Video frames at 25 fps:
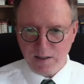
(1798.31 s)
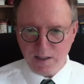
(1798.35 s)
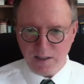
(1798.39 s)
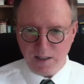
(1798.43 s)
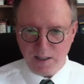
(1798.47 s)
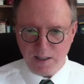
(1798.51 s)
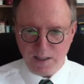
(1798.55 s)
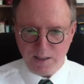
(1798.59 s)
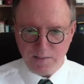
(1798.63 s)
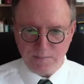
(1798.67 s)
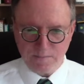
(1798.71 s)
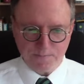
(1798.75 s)

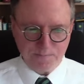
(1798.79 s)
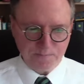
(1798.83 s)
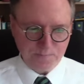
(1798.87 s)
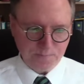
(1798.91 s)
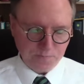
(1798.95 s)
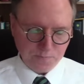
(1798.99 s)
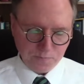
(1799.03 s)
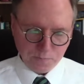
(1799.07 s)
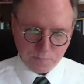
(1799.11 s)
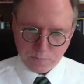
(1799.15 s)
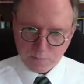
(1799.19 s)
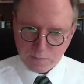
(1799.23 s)
Um,
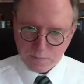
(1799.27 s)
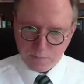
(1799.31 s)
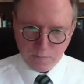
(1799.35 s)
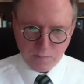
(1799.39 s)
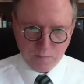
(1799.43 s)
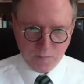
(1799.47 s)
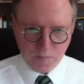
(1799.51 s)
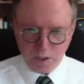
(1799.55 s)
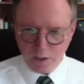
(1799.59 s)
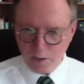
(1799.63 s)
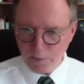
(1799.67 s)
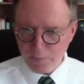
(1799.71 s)

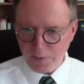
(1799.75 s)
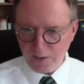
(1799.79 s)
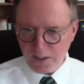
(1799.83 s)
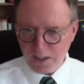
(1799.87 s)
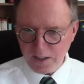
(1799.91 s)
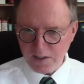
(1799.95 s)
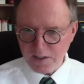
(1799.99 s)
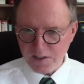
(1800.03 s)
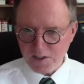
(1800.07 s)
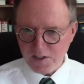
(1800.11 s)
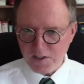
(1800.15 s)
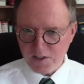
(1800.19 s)
you
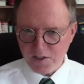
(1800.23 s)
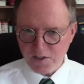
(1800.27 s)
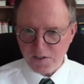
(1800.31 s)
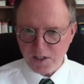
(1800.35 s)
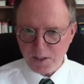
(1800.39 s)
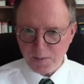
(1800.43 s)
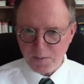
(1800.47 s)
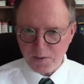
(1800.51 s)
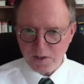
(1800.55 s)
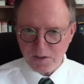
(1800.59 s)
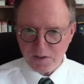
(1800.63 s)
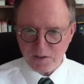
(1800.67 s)
find this in
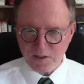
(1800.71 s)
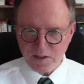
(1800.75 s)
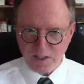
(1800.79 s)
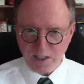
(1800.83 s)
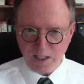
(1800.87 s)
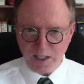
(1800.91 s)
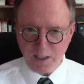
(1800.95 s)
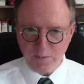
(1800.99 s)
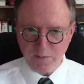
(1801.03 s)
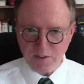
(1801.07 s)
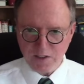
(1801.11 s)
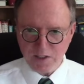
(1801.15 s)
Scripture
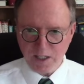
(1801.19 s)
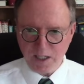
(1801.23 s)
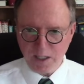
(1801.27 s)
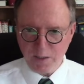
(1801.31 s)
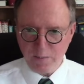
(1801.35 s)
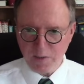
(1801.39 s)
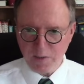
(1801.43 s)
time and time